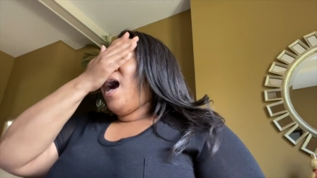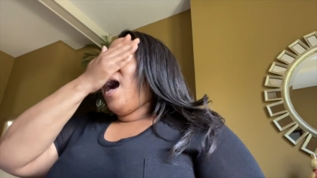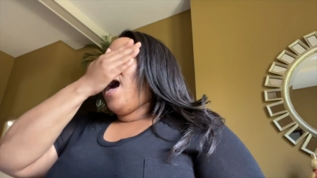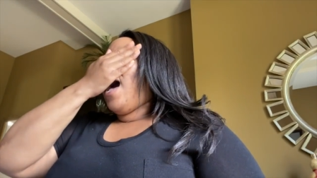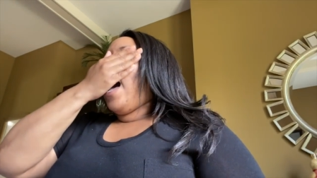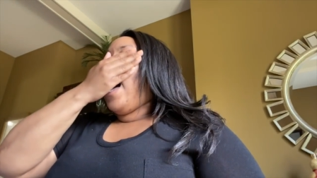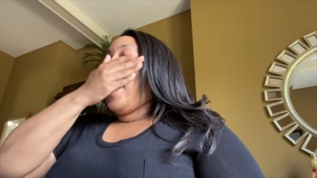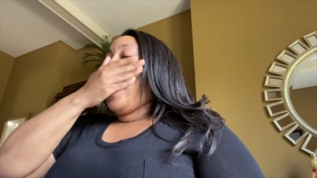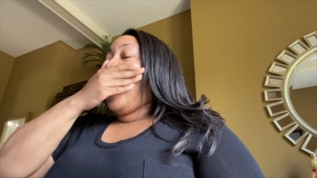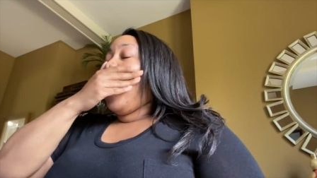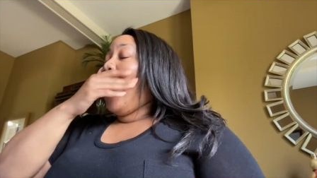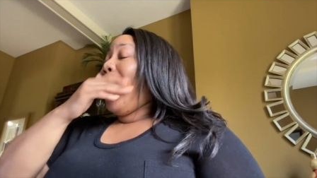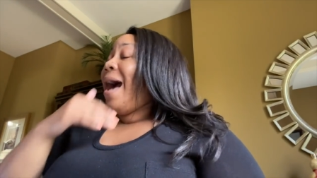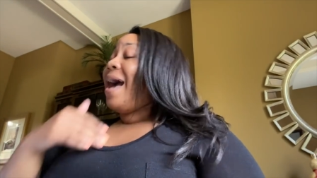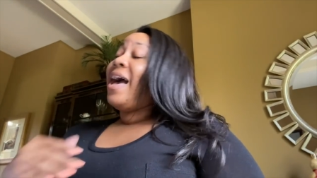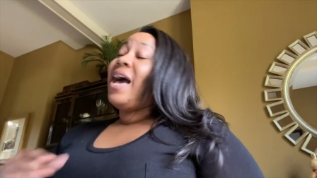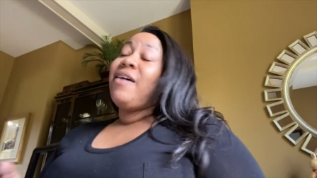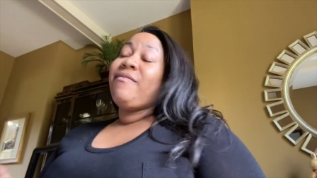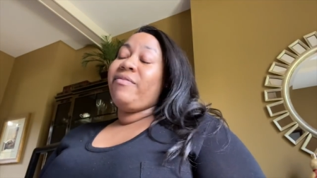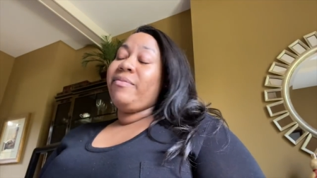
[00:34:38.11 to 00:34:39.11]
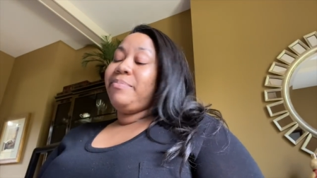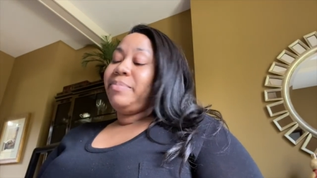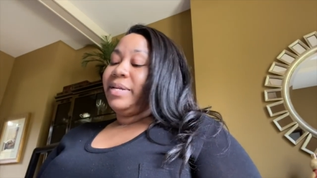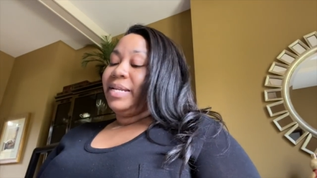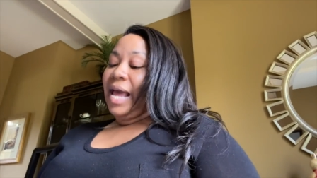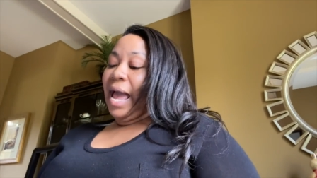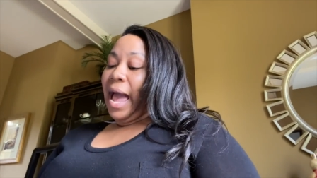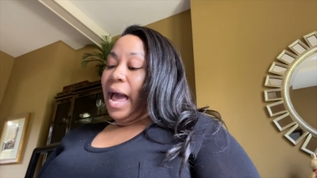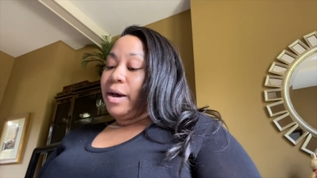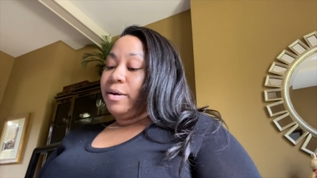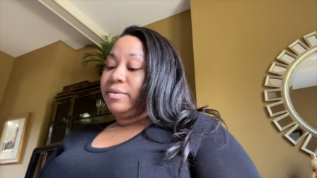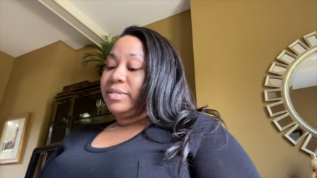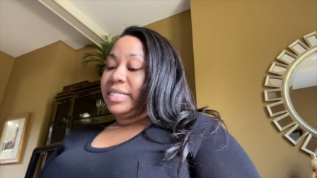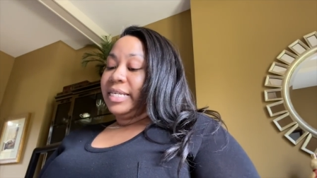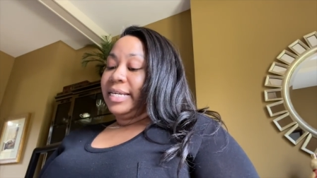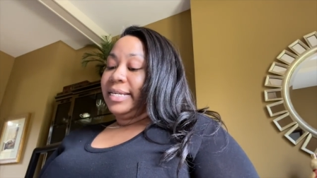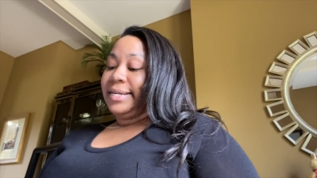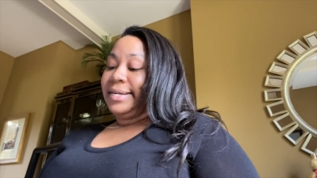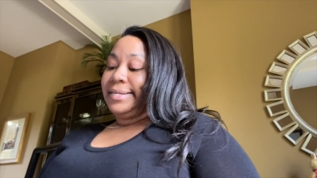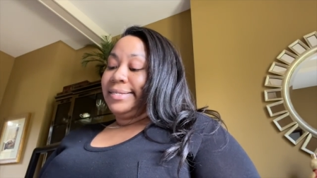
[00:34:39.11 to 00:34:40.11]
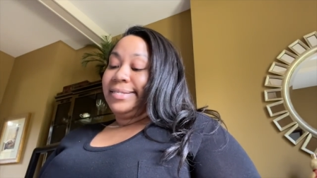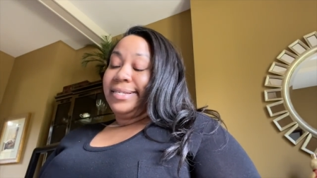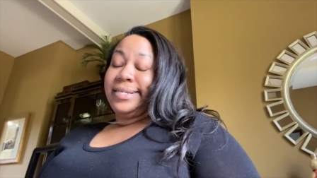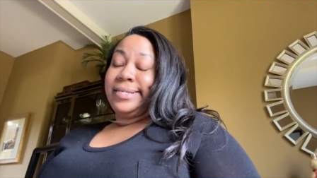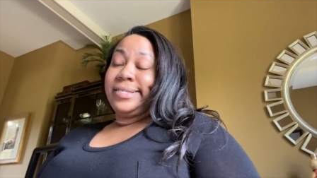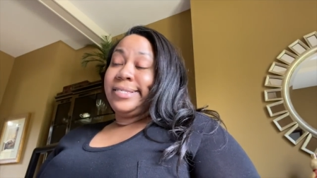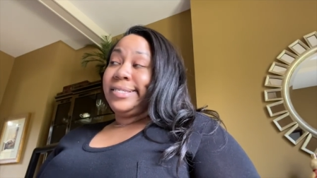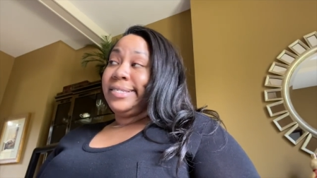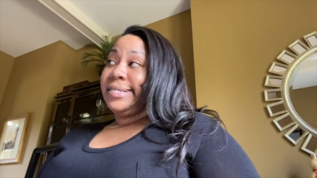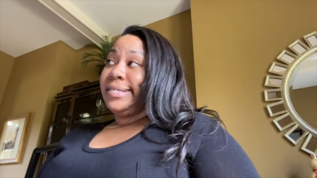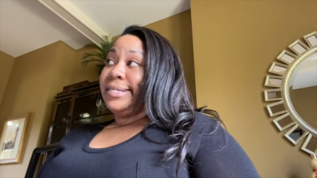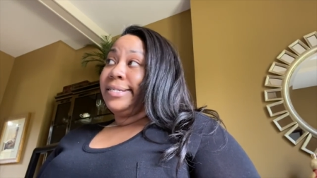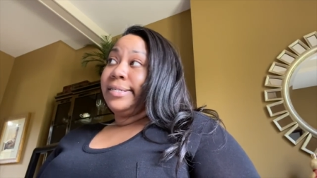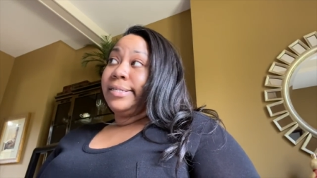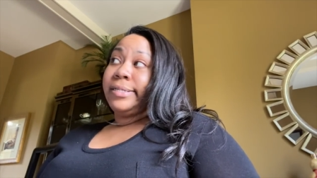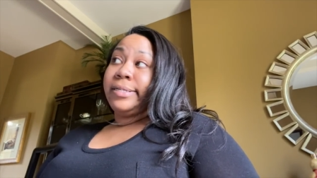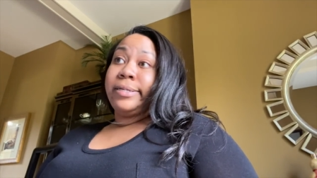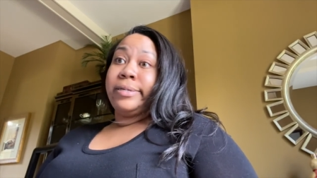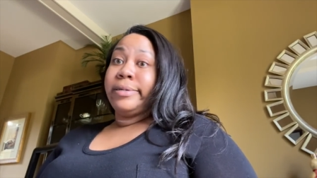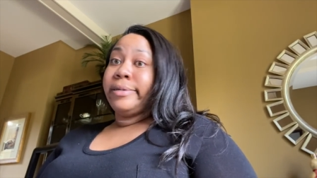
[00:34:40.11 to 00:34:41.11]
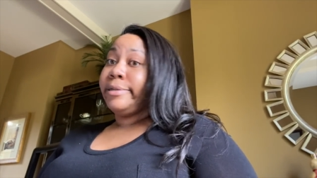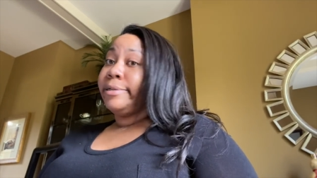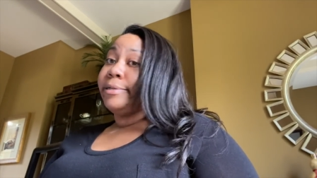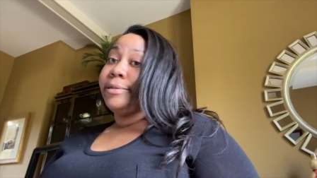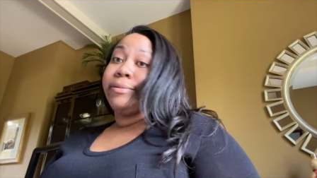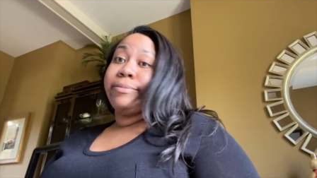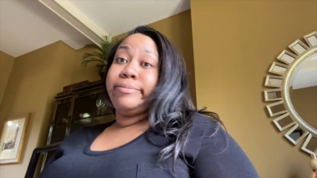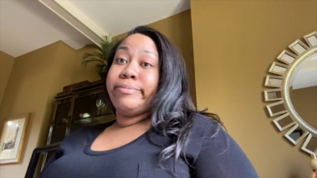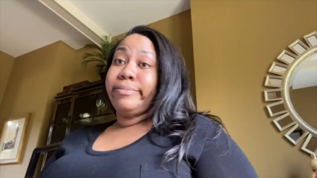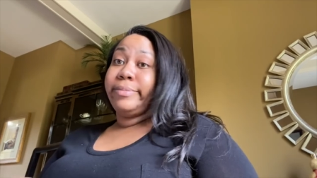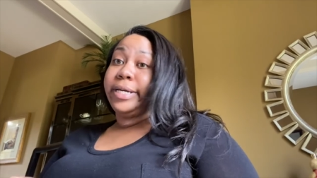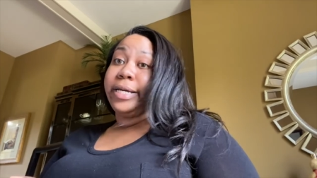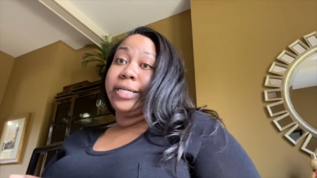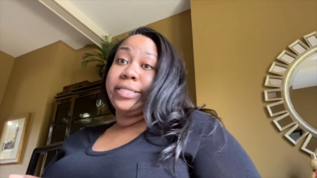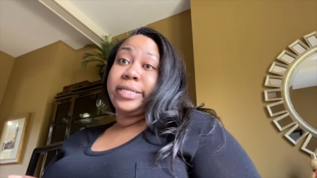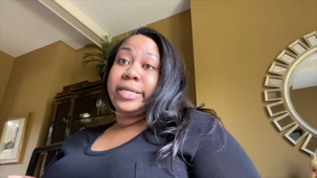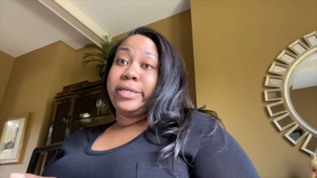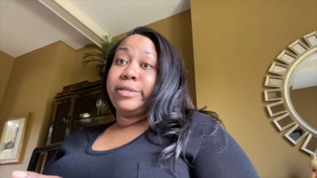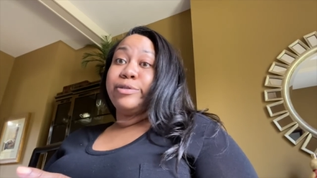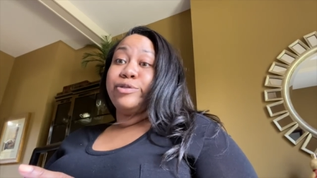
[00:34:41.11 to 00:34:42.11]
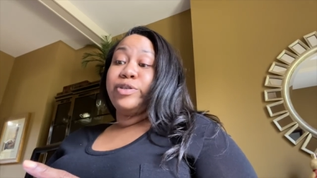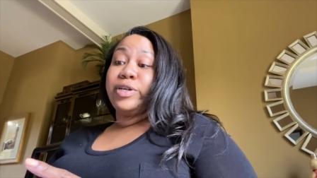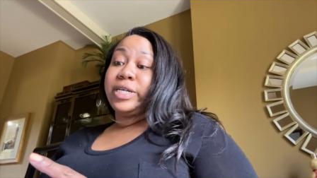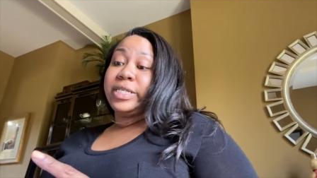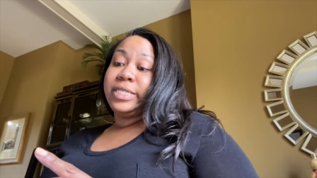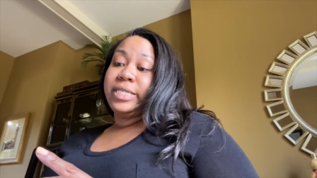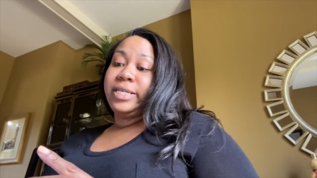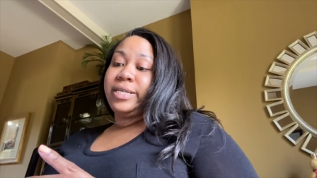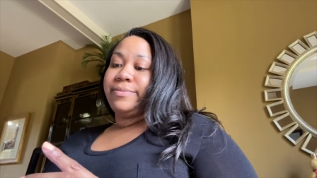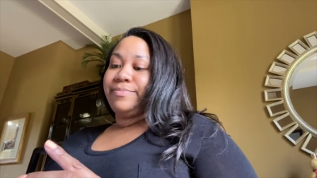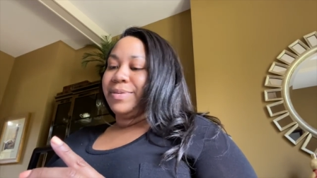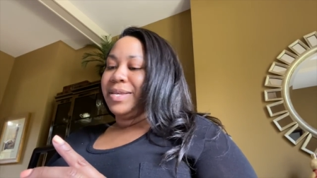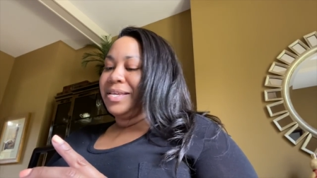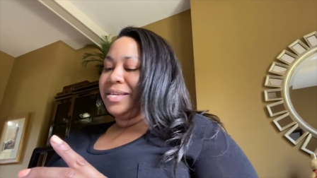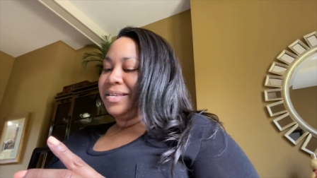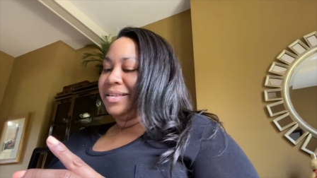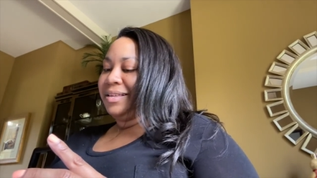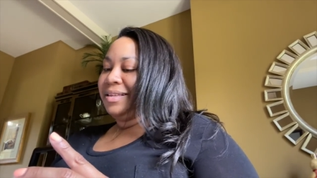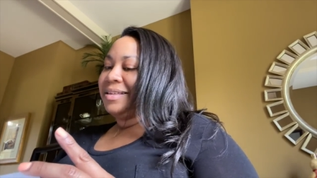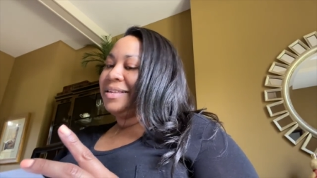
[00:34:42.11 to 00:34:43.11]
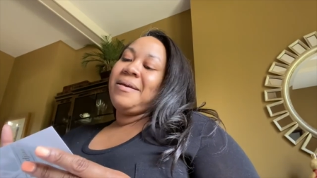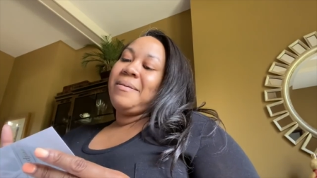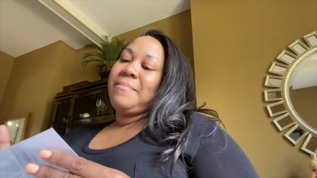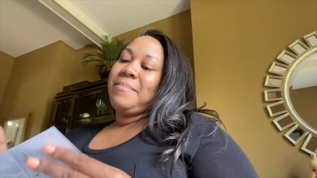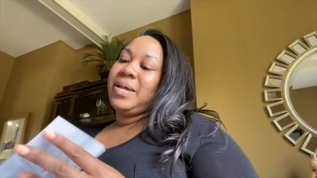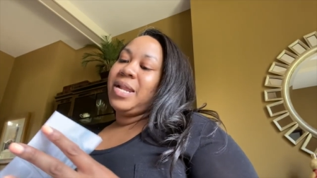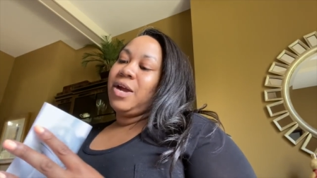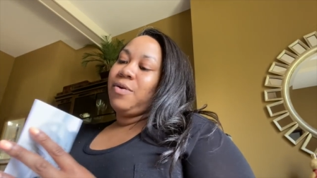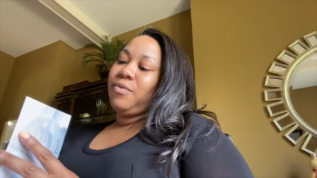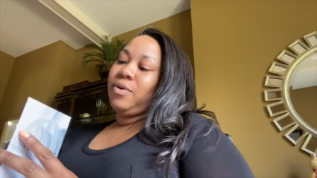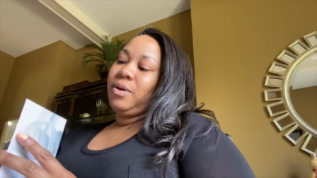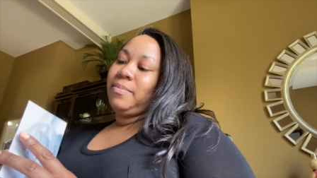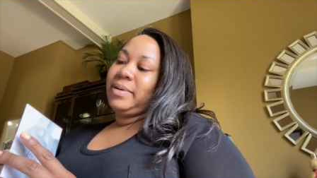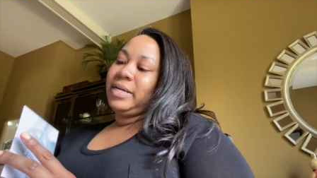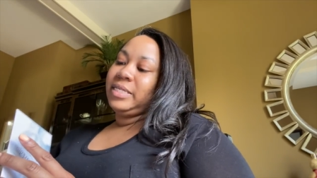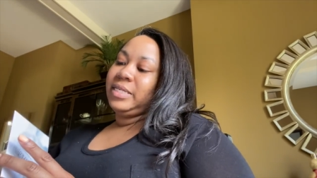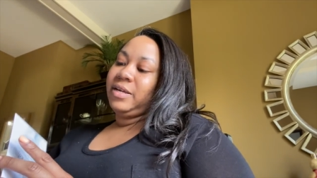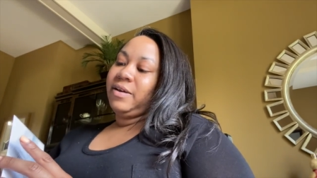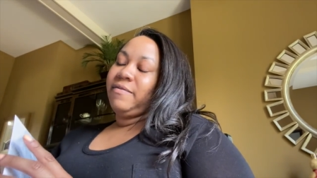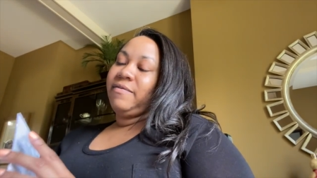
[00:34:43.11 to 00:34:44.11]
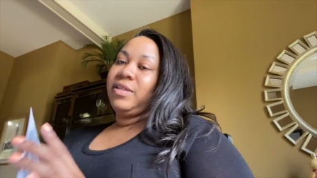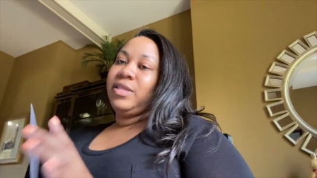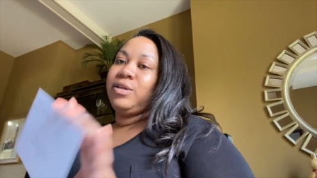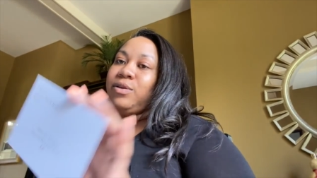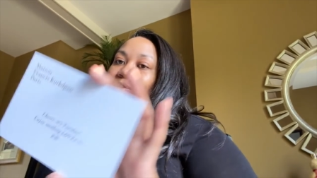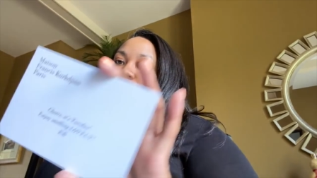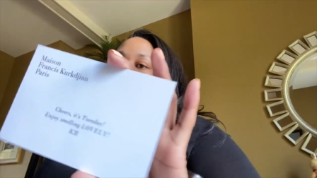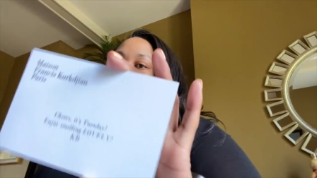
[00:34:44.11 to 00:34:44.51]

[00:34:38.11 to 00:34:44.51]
Uh, I haven't been out in Atlanta because I don't trust it, but I wrote myself a little